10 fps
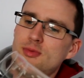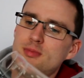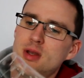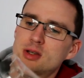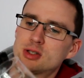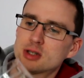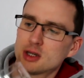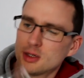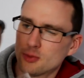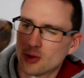Managed to
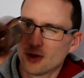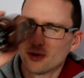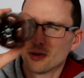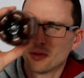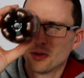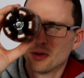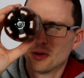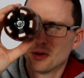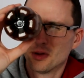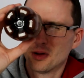keep whatever.
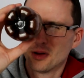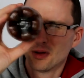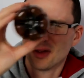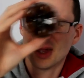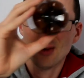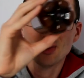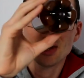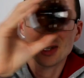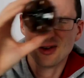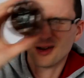There
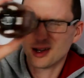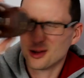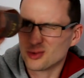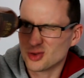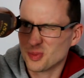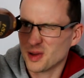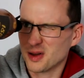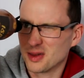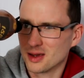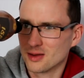was a tiny little drop
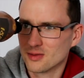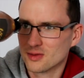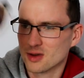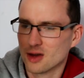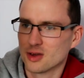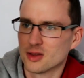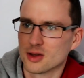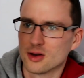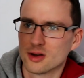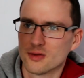out in there, only in
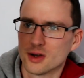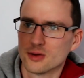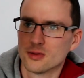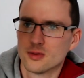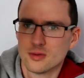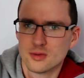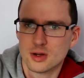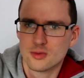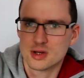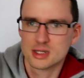the kind of little
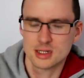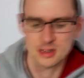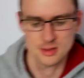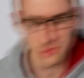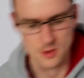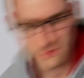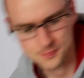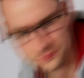recesses, but